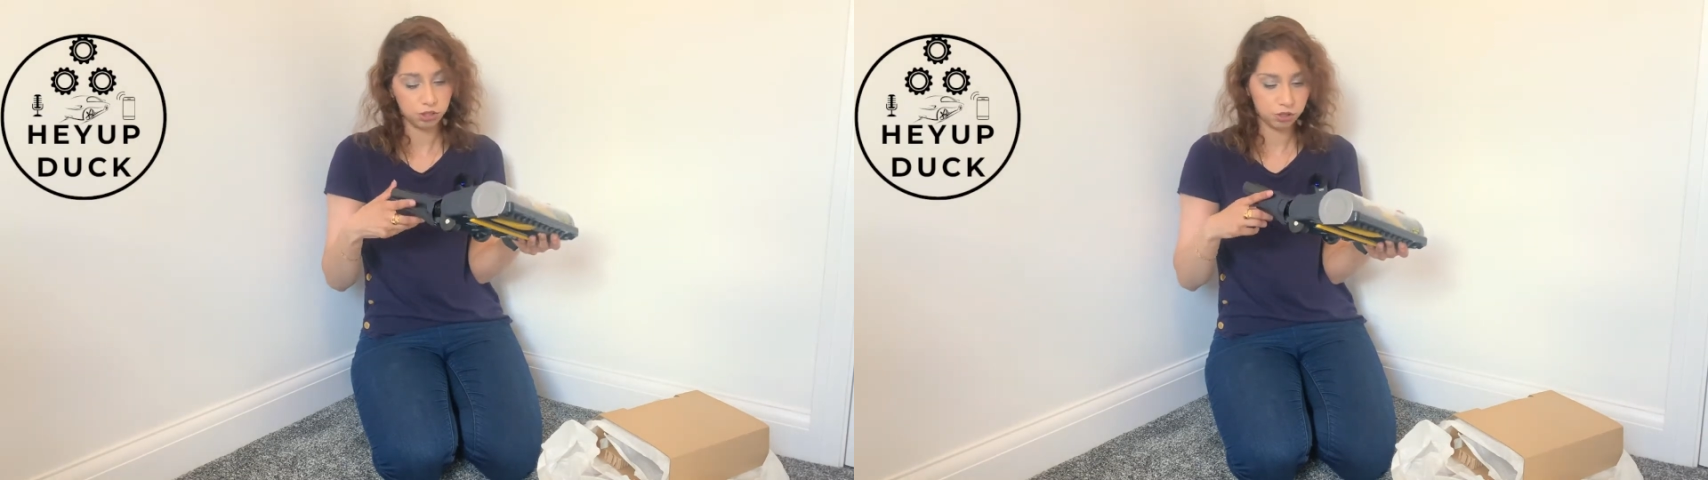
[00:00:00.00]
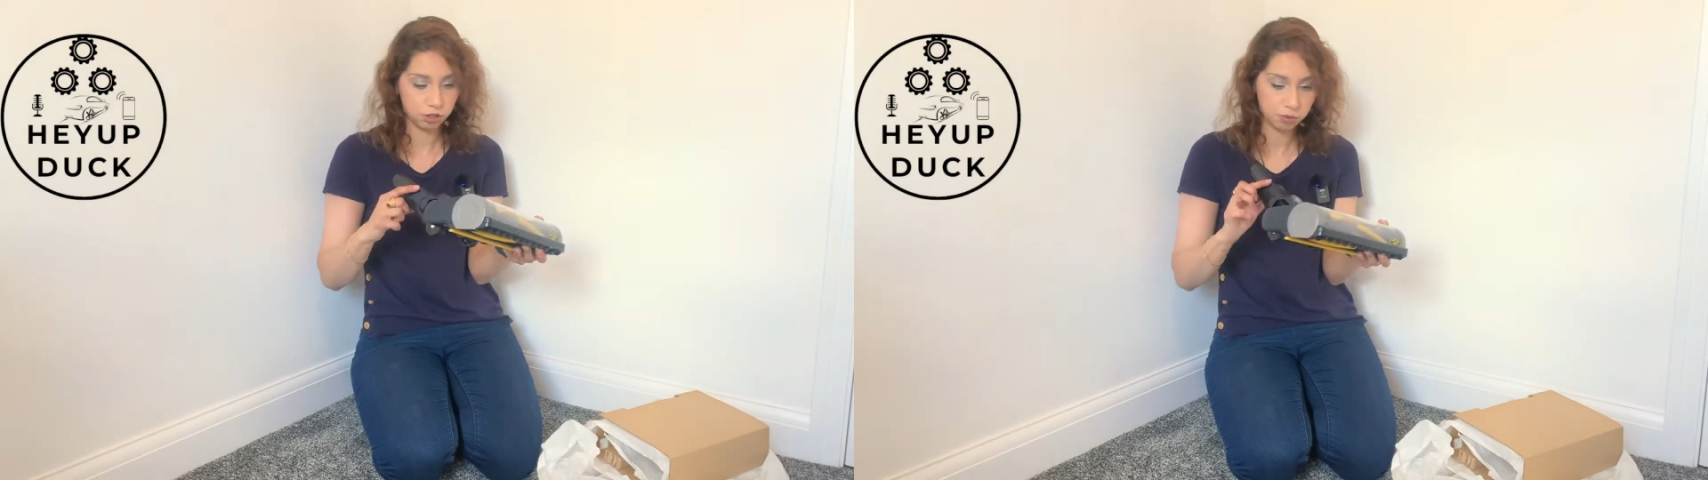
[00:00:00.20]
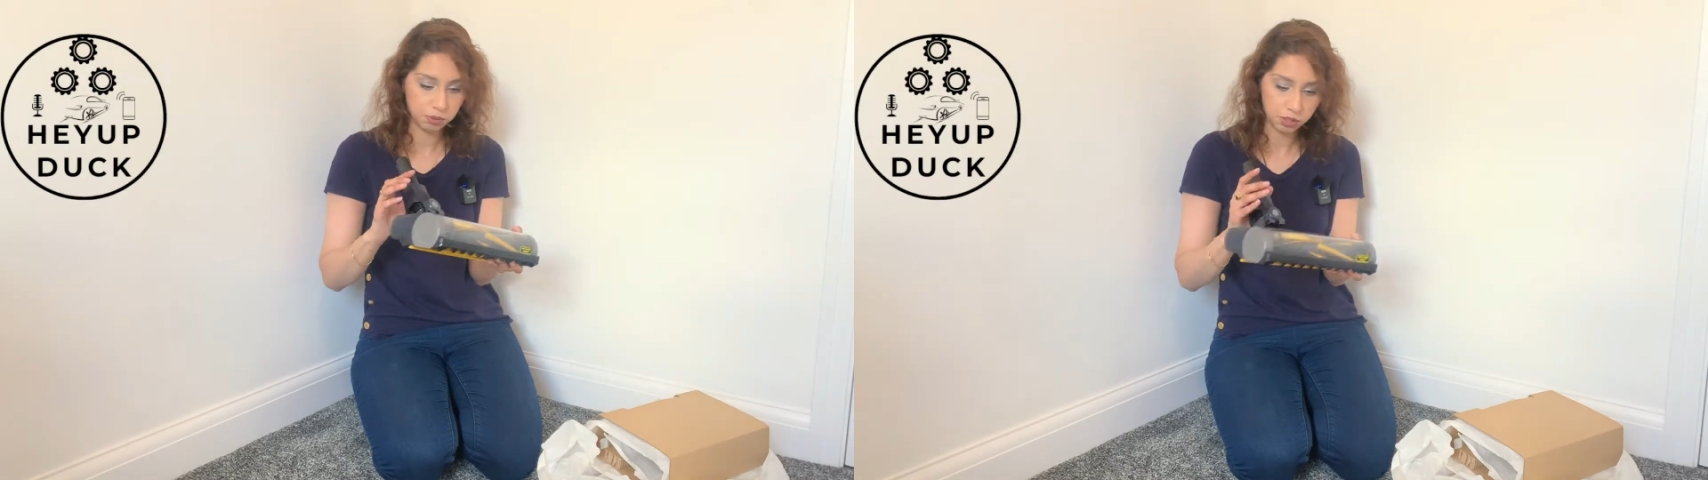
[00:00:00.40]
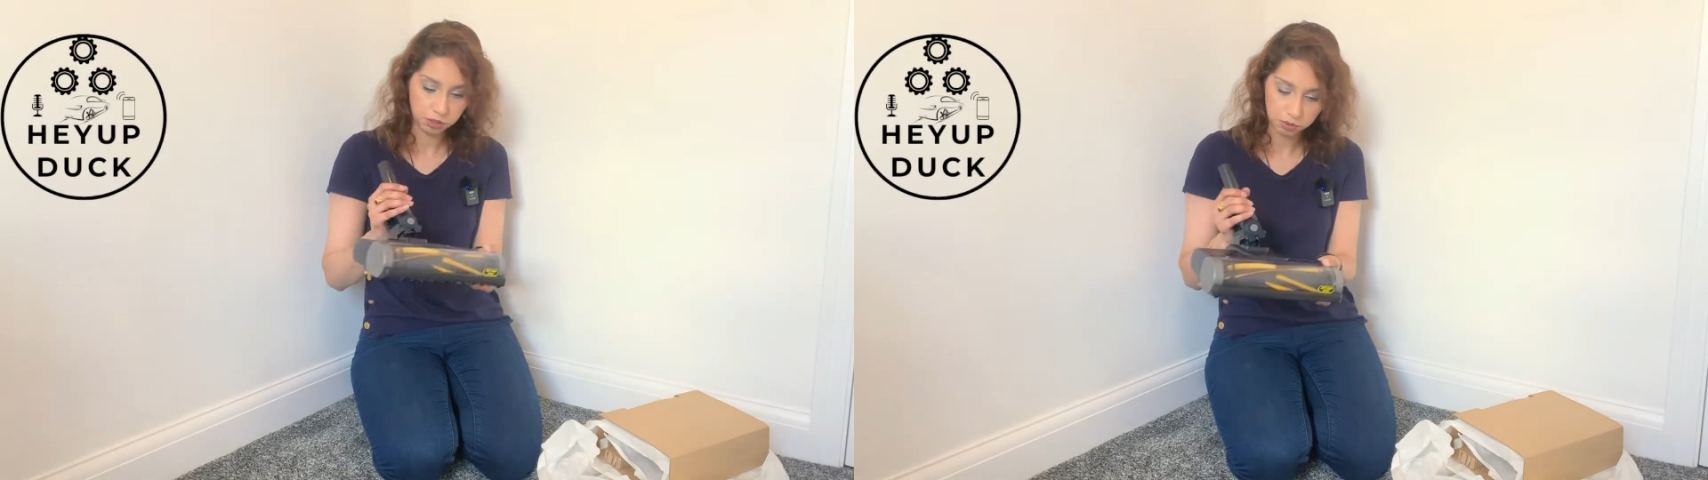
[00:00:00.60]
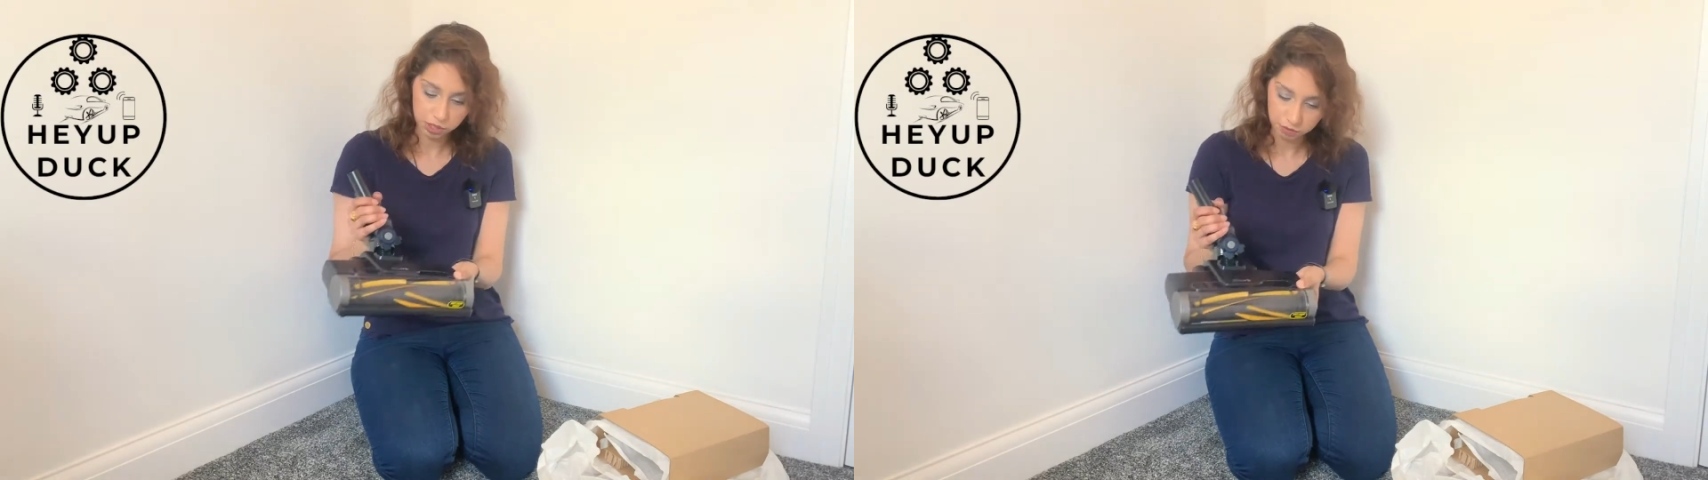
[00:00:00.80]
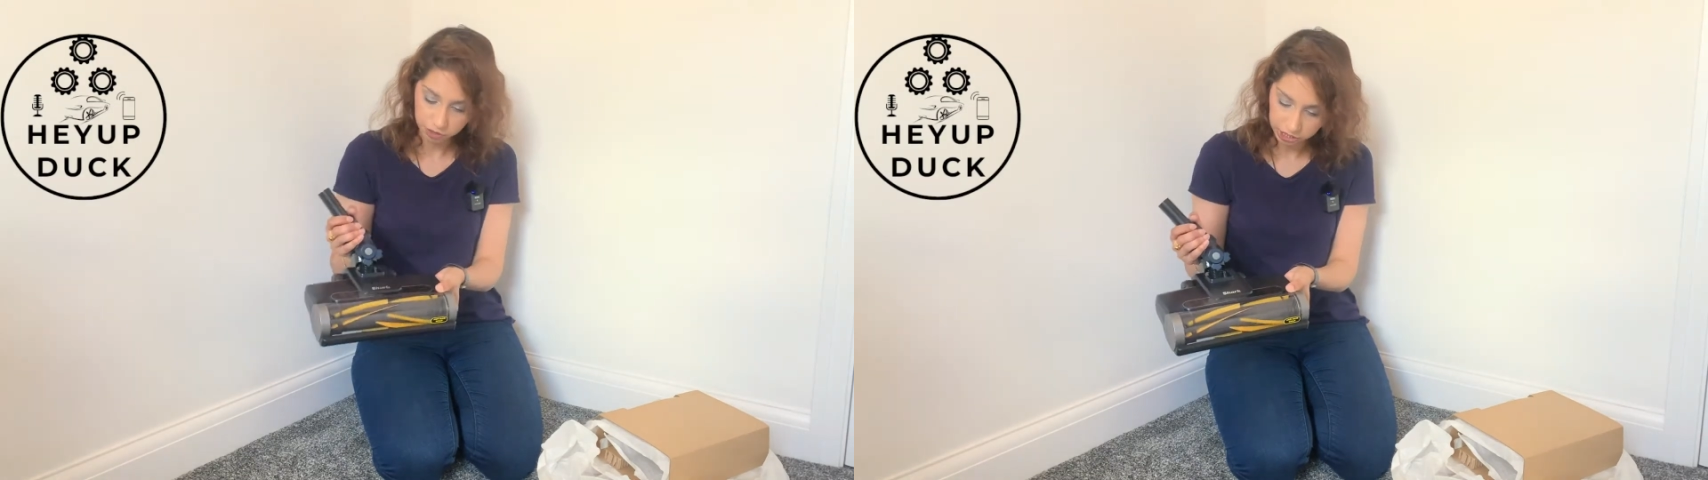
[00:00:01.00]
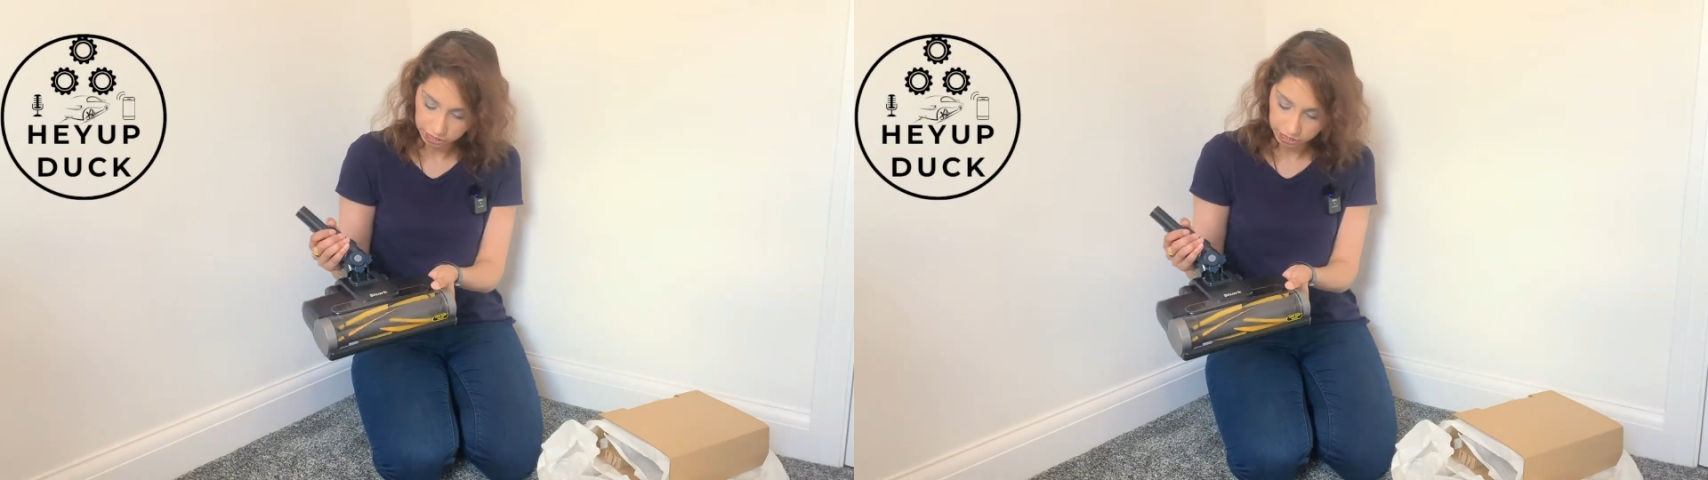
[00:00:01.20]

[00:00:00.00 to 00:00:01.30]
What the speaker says: to be honest with you, I really